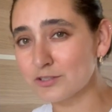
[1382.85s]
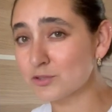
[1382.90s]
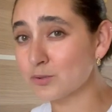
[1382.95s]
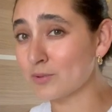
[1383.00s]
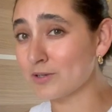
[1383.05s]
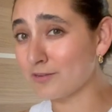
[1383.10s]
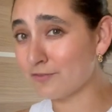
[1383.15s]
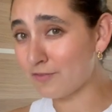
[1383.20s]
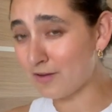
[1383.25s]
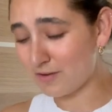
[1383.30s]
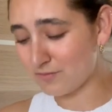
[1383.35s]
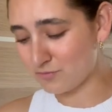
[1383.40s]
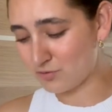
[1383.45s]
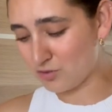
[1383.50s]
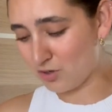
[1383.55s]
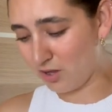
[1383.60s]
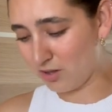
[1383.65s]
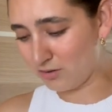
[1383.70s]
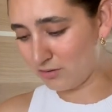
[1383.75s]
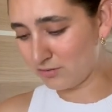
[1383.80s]

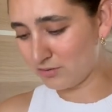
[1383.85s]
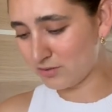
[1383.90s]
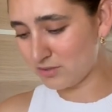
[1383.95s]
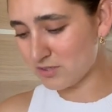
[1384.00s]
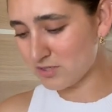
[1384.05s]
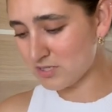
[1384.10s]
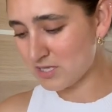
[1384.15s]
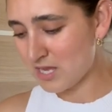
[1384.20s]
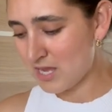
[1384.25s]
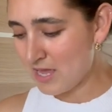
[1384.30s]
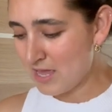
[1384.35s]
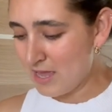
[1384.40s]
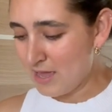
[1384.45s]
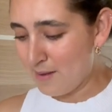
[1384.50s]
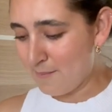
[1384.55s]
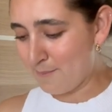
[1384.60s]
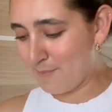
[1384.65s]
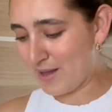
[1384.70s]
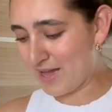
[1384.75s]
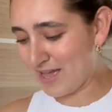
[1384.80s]
$25.
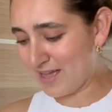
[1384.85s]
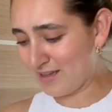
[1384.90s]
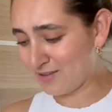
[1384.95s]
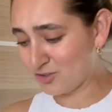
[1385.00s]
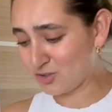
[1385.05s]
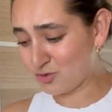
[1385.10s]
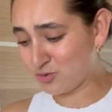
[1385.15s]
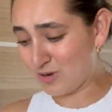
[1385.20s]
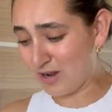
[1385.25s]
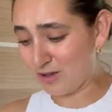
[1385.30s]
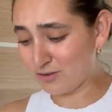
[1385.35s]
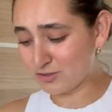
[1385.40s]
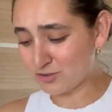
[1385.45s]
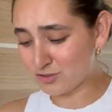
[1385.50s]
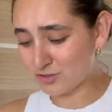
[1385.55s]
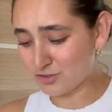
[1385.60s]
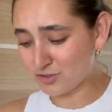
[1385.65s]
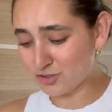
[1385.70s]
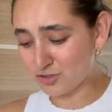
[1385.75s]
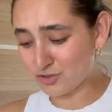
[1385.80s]
But
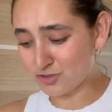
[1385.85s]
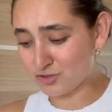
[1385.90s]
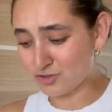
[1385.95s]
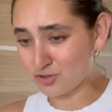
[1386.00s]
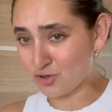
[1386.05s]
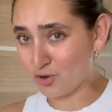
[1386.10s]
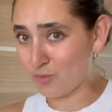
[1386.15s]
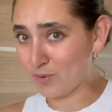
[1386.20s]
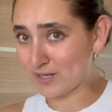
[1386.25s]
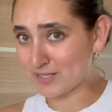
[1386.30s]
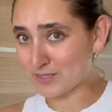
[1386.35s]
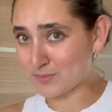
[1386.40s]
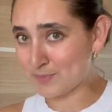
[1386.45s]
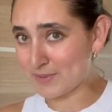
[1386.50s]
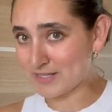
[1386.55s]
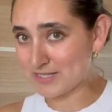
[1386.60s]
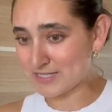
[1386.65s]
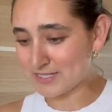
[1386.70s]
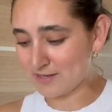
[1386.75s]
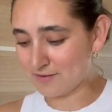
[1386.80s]
trousers are so
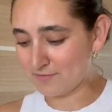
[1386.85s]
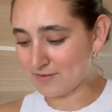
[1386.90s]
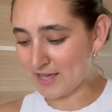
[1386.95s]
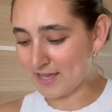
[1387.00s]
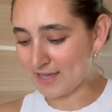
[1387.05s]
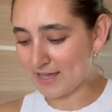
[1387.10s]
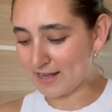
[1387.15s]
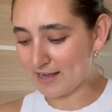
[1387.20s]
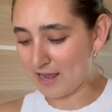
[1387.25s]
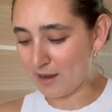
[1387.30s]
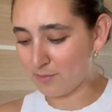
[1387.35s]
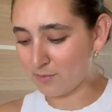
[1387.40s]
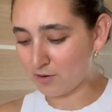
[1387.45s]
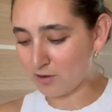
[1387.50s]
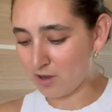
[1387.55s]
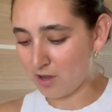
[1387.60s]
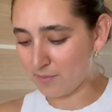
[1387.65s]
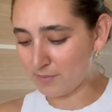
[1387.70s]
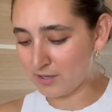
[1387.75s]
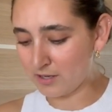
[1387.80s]
expensive. Like at
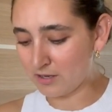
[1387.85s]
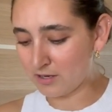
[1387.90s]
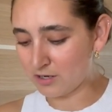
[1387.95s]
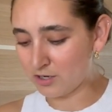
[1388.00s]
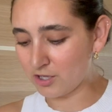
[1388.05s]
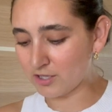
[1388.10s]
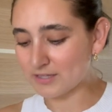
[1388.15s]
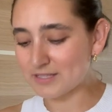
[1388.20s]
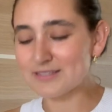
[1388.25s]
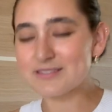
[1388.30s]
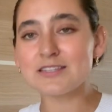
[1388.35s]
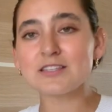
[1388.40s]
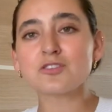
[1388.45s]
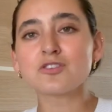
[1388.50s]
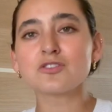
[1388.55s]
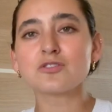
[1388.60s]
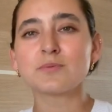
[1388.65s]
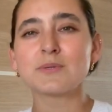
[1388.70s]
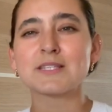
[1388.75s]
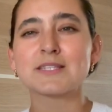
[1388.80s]
Abercrombie, like these things
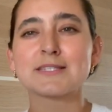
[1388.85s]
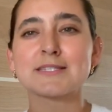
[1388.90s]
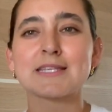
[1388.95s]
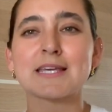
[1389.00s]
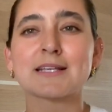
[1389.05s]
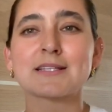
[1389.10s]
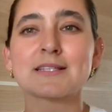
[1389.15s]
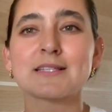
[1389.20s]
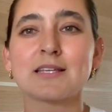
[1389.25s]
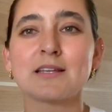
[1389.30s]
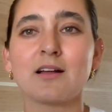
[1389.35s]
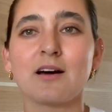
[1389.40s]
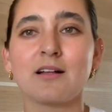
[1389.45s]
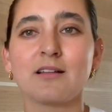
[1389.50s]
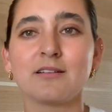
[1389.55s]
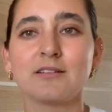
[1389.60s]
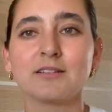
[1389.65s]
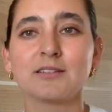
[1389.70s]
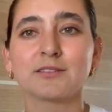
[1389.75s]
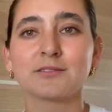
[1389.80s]
used to be
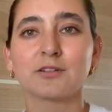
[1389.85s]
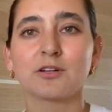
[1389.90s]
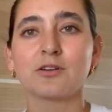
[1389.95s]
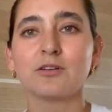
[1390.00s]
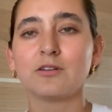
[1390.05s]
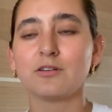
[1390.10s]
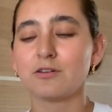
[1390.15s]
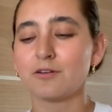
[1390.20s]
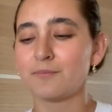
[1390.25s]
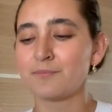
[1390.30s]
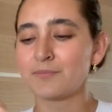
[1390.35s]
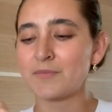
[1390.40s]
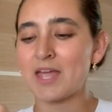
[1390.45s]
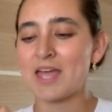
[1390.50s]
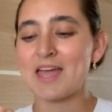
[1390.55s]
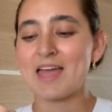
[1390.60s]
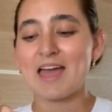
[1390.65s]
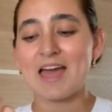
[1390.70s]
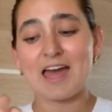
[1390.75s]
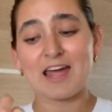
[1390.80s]
$60, girl.
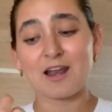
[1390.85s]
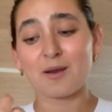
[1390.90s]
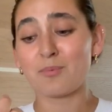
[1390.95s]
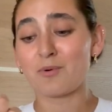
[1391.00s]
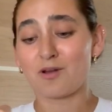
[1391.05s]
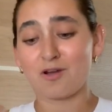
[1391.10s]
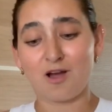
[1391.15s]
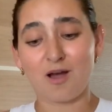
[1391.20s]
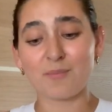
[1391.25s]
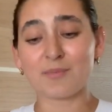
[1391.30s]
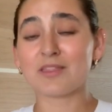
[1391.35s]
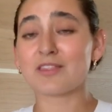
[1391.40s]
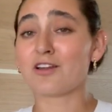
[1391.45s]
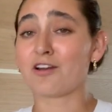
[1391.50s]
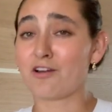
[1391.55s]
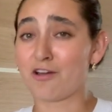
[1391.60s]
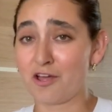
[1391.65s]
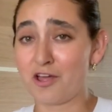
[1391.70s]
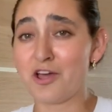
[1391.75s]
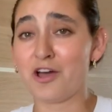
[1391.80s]
At Abercrombie,
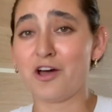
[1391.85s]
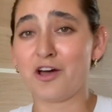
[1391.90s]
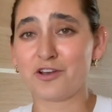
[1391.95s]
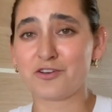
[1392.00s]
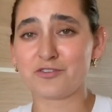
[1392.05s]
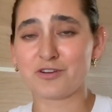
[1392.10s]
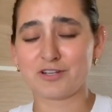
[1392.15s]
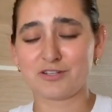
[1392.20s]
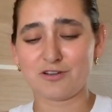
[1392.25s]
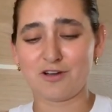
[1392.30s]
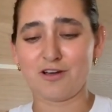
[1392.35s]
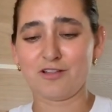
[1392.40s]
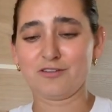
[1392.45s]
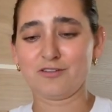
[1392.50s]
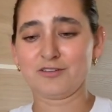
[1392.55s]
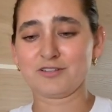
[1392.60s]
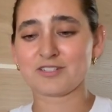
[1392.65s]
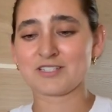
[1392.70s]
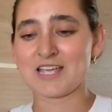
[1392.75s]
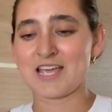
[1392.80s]
they're
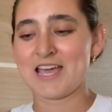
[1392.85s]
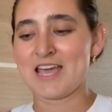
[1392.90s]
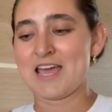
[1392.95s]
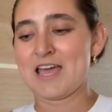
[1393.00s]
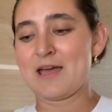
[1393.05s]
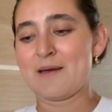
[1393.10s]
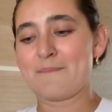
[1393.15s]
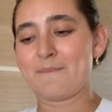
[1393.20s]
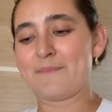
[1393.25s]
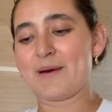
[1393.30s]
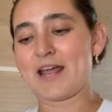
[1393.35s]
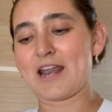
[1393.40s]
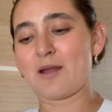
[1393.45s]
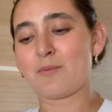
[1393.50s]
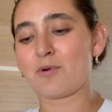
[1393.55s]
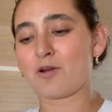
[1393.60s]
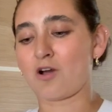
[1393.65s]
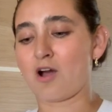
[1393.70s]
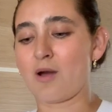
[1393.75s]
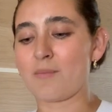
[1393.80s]
$100. But
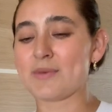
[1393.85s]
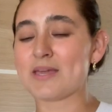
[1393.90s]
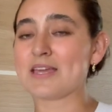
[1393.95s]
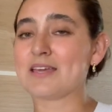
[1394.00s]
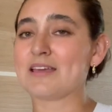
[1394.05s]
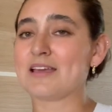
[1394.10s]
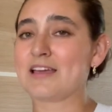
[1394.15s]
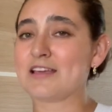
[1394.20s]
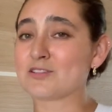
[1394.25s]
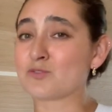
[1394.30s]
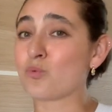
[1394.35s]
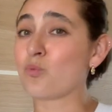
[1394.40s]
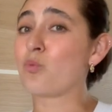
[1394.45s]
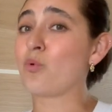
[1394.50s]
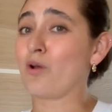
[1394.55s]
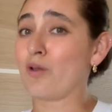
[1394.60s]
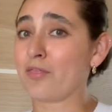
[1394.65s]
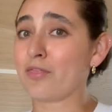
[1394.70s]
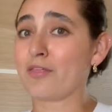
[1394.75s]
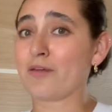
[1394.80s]
Abercrombie is
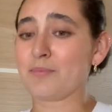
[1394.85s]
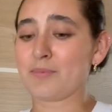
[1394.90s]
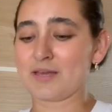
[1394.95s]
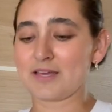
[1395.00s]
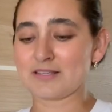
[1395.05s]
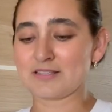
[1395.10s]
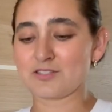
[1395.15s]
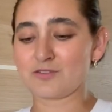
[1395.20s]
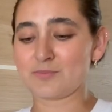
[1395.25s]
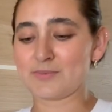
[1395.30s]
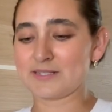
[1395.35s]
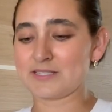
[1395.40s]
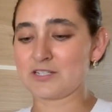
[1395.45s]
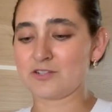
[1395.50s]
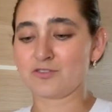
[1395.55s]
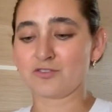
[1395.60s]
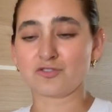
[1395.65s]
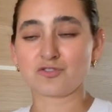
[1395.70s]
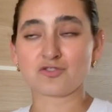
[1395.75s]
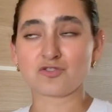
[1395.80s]
worth it because their
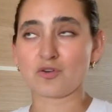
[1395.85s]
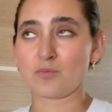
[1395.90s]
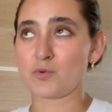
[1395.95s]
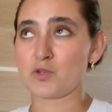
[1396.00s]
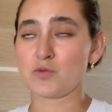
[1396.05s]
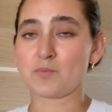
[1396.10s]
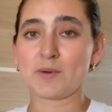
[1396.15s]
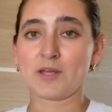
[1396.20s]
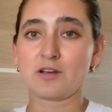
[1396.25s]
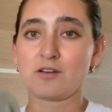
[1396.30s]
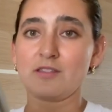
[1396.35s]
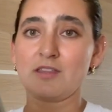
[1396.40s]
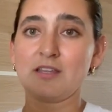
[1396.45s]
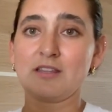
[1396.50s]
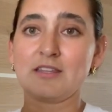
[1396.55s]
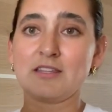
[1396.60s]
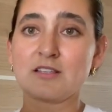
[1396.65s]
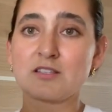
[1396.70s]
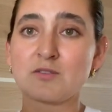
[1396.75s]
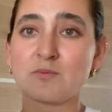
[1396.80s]
material is so much better
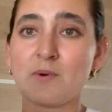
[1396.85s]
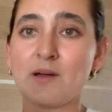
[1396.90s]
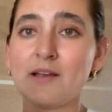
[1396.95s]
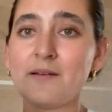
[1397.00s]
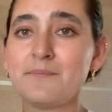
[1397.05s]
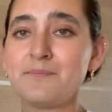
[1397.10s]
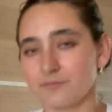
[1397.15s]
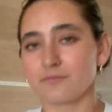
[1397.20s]
than this one.